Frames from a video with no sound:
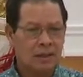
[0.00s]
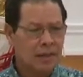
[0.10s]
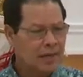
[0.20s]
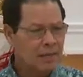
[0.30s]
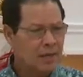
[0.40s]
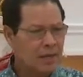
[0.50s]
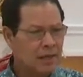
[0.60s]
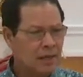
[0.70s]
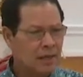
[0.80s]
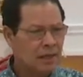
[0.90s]

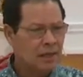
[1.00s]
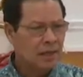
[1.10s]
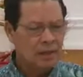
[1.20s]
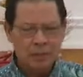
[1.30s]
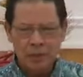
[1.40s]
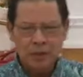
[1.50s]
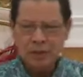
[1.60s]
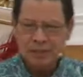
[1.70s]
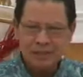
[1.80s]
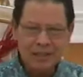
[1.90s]
Amen. You
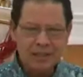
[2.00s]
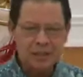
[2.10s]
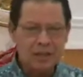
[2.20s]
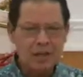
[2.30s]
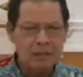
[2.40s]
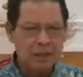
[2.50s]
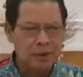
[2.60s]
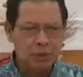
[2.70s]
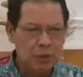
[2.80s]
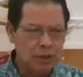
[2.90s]
can sing the song, but
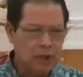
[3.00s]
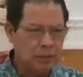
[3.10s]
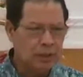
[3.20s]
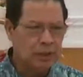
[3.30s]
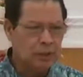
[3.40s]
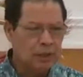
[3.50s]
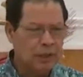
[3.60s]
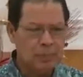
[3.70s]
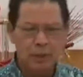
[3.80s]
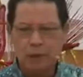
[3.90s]
you will not be
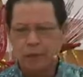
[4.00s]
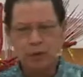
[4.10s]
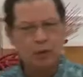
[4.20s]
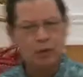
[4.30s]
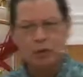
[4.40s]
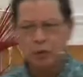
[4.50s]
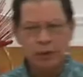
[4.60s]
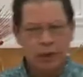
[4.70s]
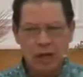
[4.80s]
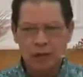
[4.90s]
defeated. But if you don't do
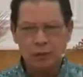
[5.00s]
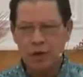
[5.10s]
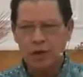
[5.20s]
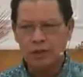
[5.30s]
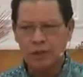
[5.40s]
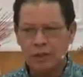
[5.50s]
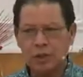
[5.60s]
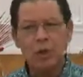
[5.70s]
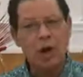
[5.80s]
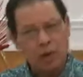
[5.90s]
what God's word says,
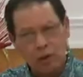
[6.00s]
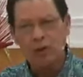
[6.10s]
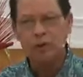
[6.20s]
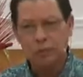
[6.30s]
you are going to